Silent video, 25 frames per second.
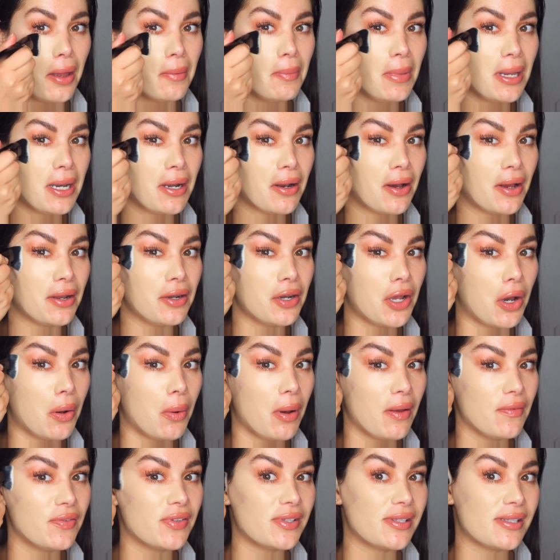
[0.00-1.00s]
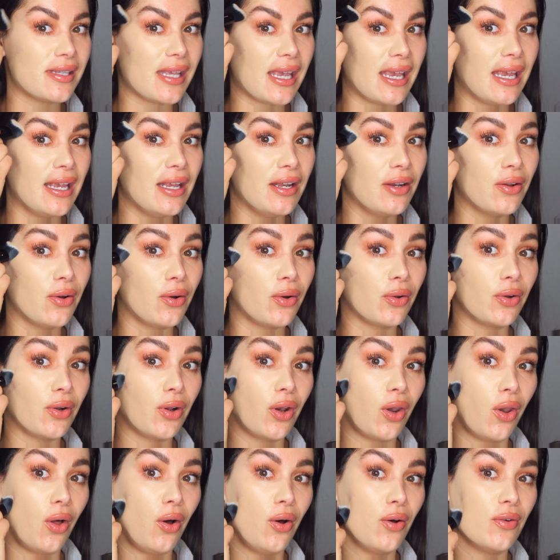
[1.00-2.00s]
I mean, I know I've seen on
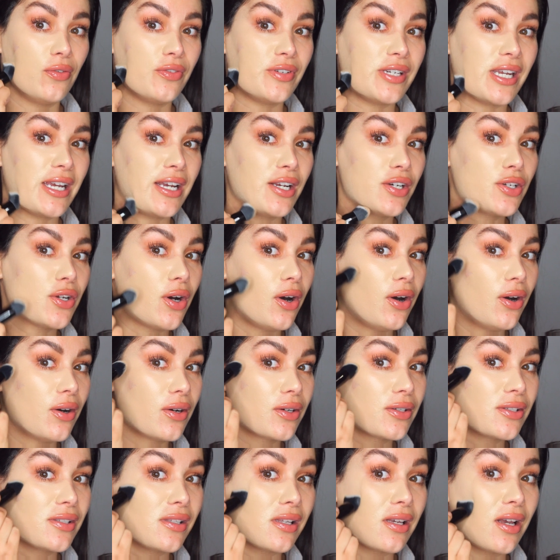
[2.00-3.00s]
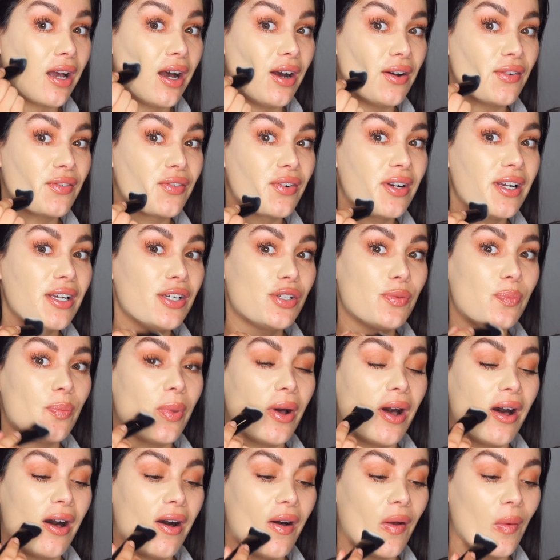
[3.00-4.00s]
a lot of TikToks the coverage,
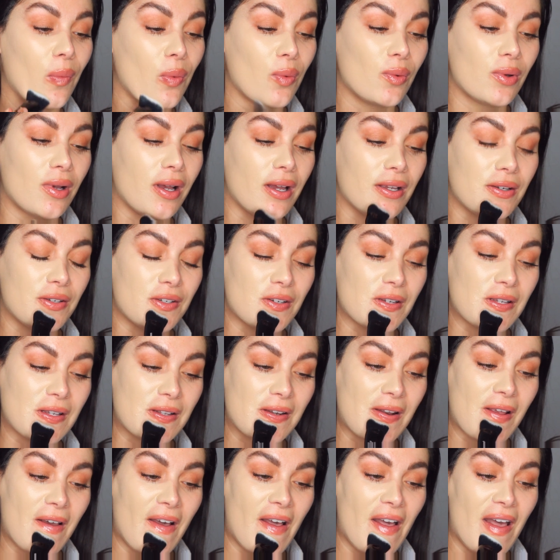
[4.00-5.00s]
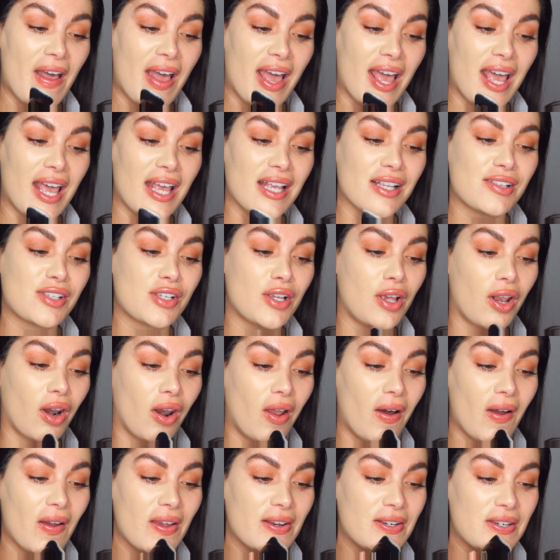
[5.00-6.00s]
but it's
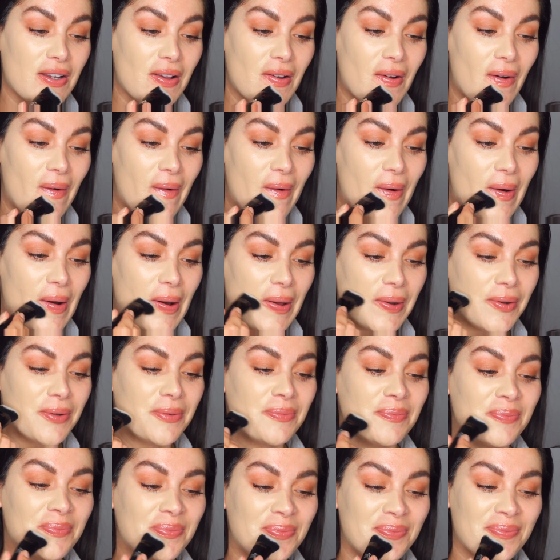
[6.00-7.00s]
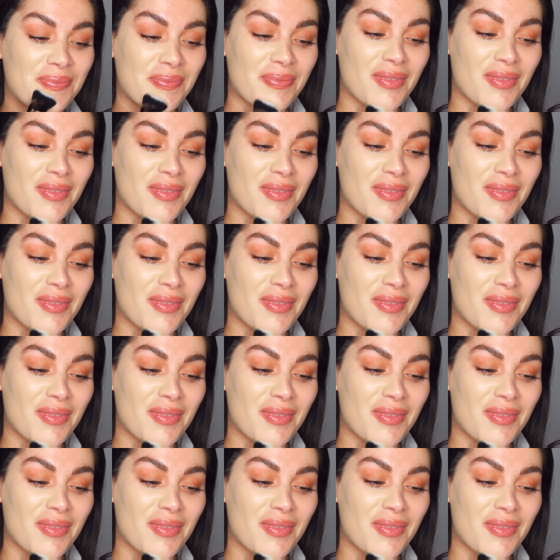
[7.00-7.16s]
gliding on.